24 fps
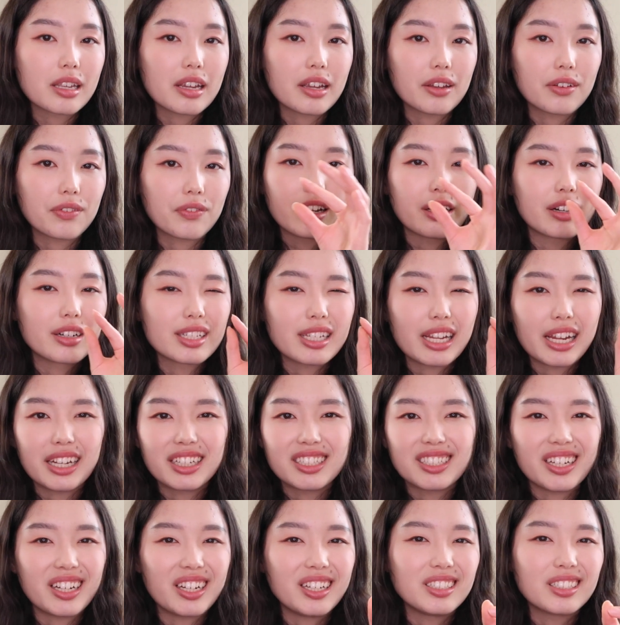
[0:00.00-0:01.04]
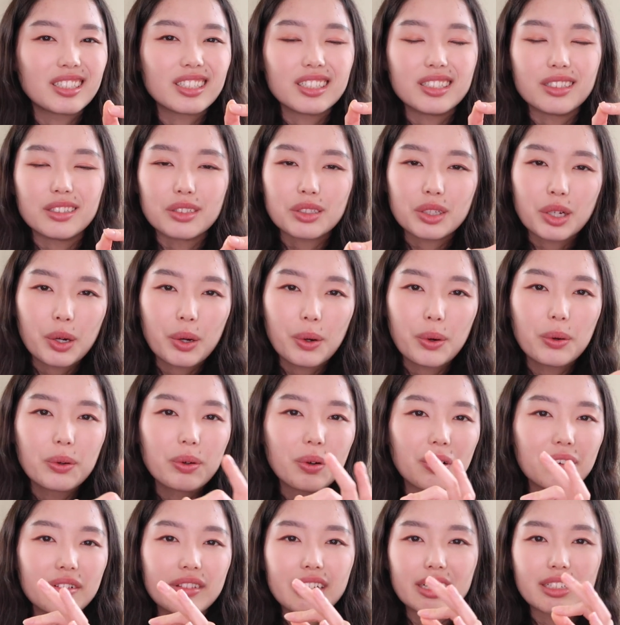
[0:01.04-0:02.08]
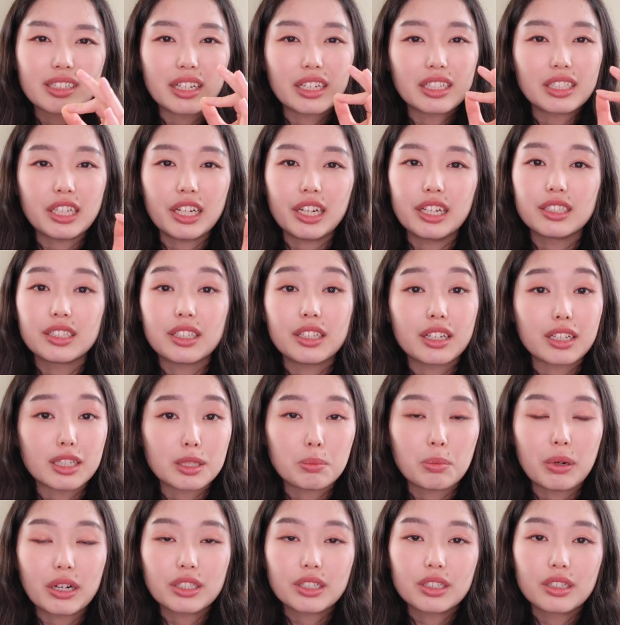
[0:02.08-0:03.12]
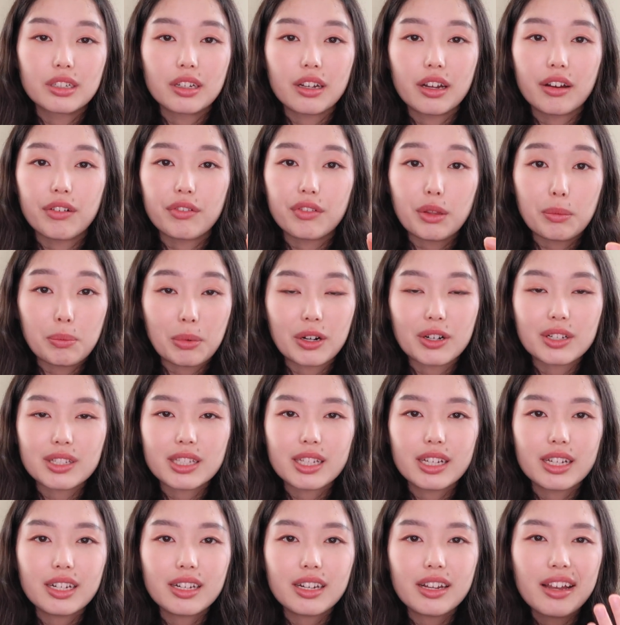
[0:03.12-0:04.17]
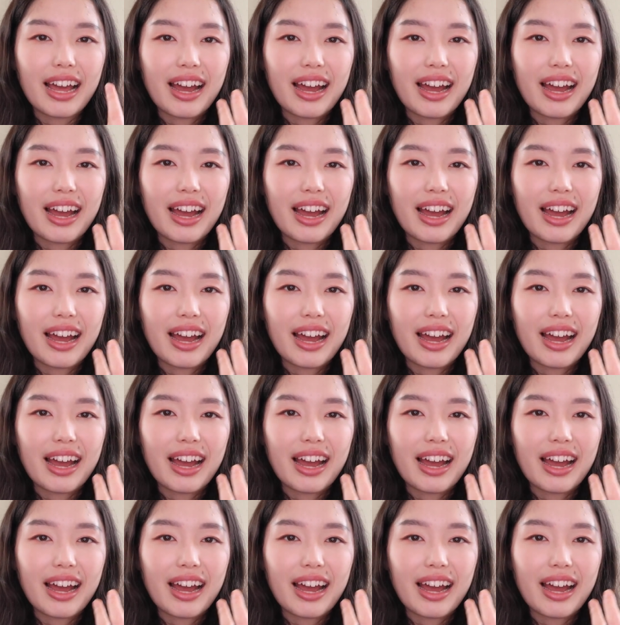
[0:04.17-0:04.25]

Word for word: if there's a change in tone or if there's a change in expression of the person,